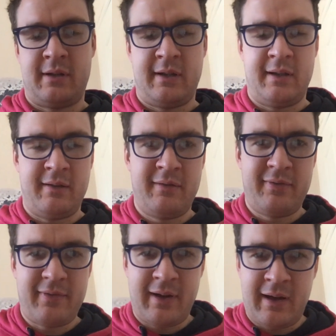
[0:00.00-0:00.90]

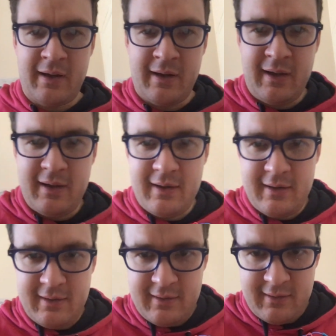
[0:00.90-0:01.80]
If I
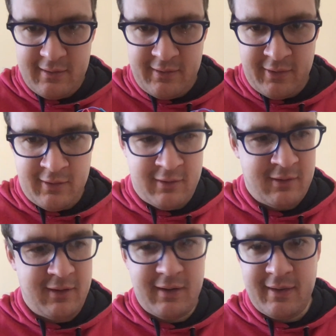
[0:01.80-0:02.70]

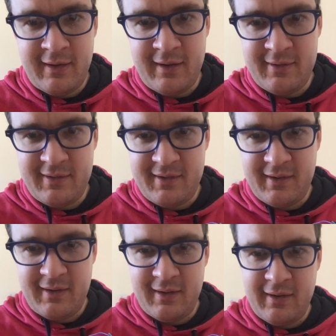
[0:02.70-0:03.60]
turn this
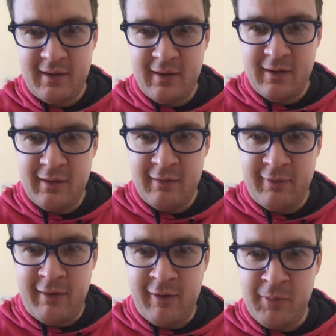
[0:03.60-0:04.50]

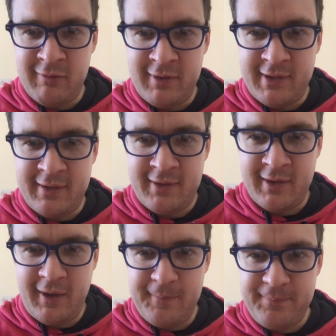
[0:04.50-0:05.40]
variable
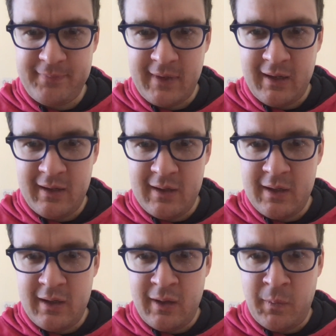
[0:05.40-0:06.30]
resistor,
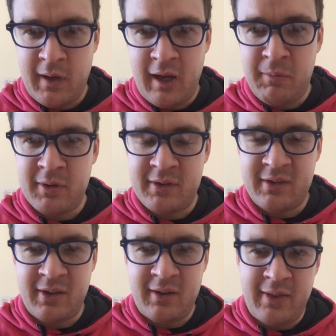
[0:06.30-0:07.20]
we're able to
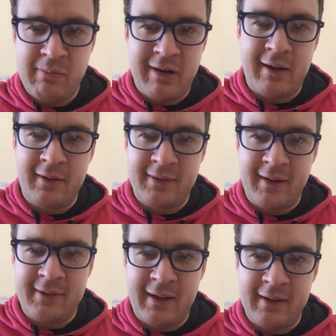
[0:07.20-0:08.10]
turn the brightness of
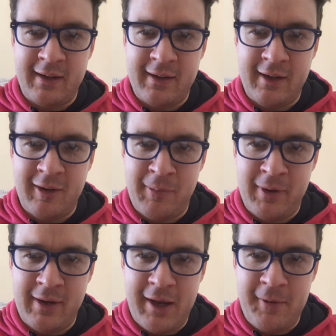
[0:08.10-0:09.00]
this LED up
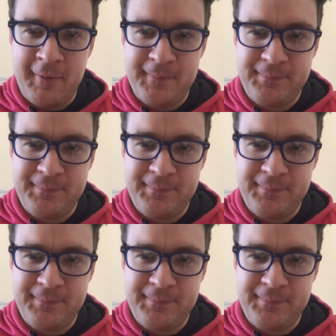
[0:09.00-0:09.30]
and down.